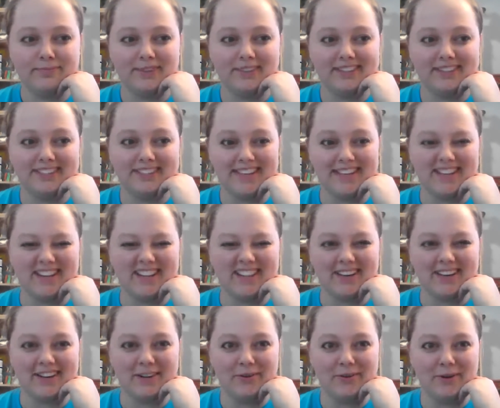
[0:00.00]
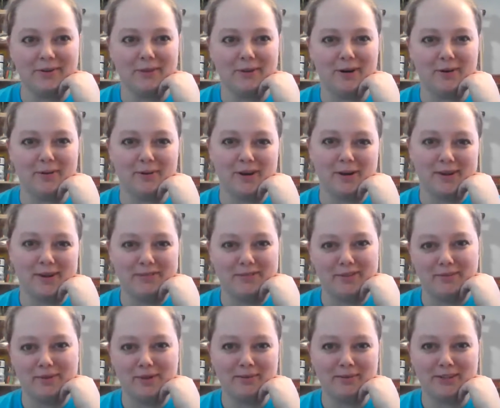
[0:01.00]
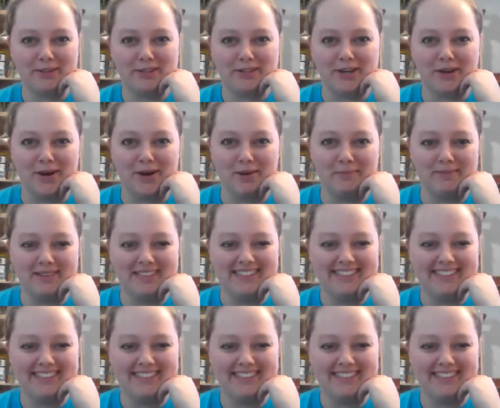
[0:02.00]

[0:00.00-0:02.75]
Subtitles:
This is kind of the awkward part where I wait for people to show up.